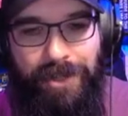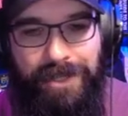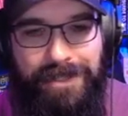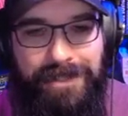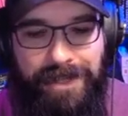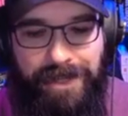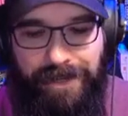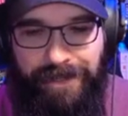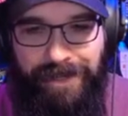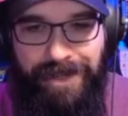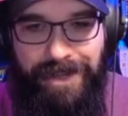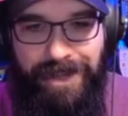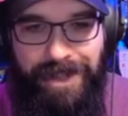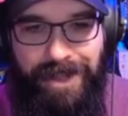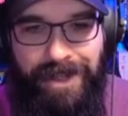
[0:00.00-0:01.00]
stick,
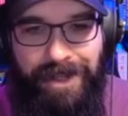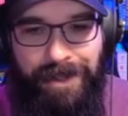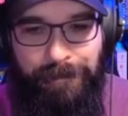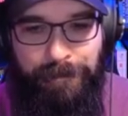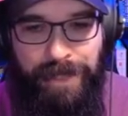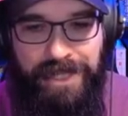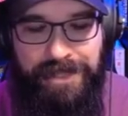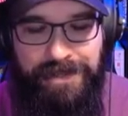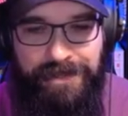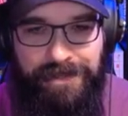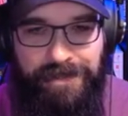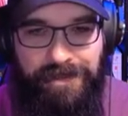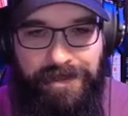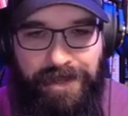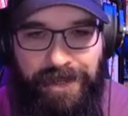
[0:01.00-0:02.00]

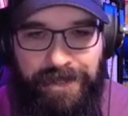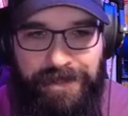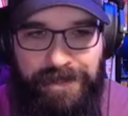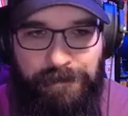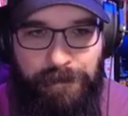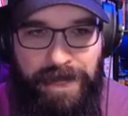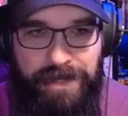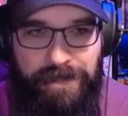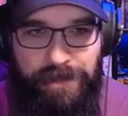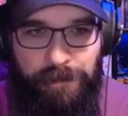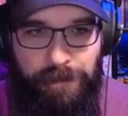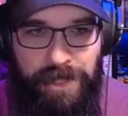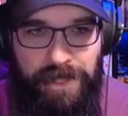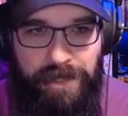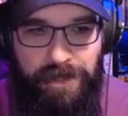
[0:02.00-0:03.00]
because it's meant to
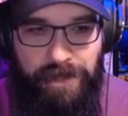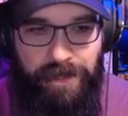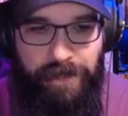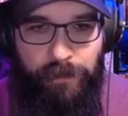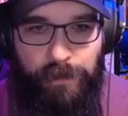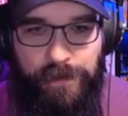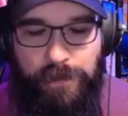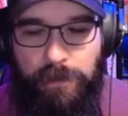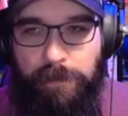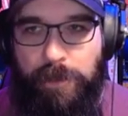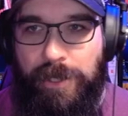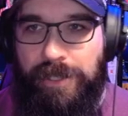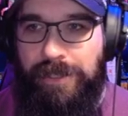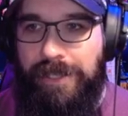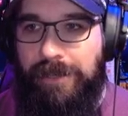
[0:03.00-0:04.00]
be an old school
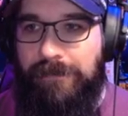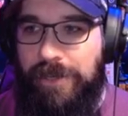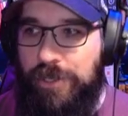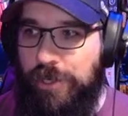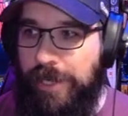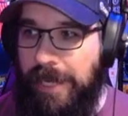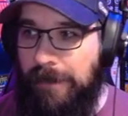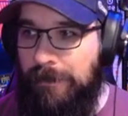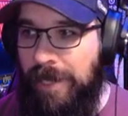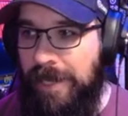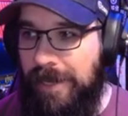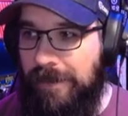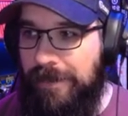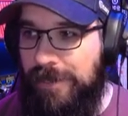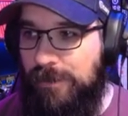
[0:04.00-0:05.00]
point-and-click adventure game.
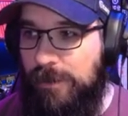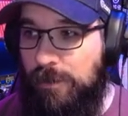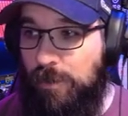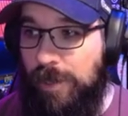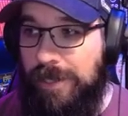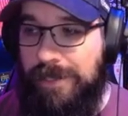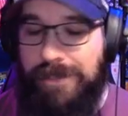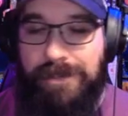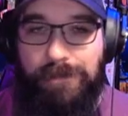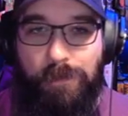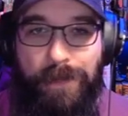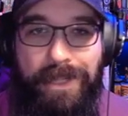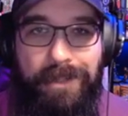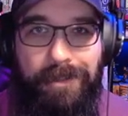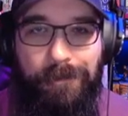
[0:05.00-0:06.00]
This one works
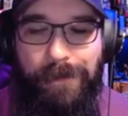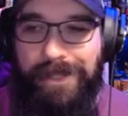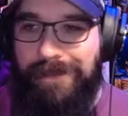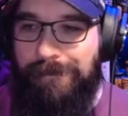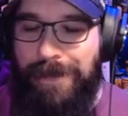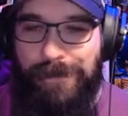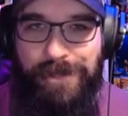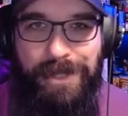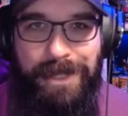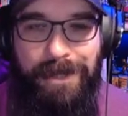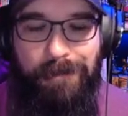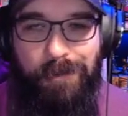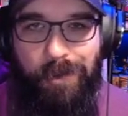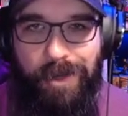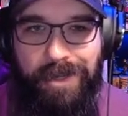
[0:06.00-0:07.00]
well with mouse and
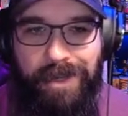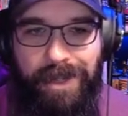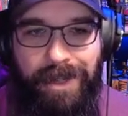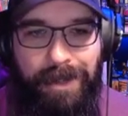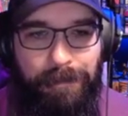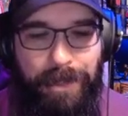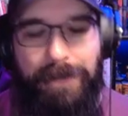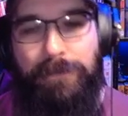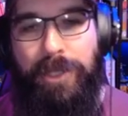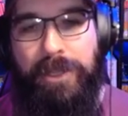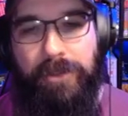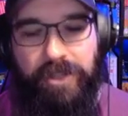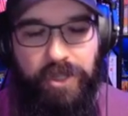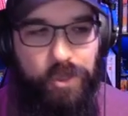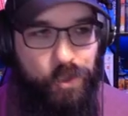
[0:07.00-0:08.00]
keyboard, but I'm playing
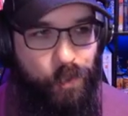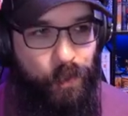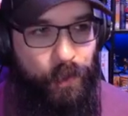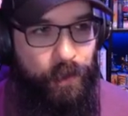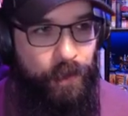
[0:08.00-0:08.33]
with a controller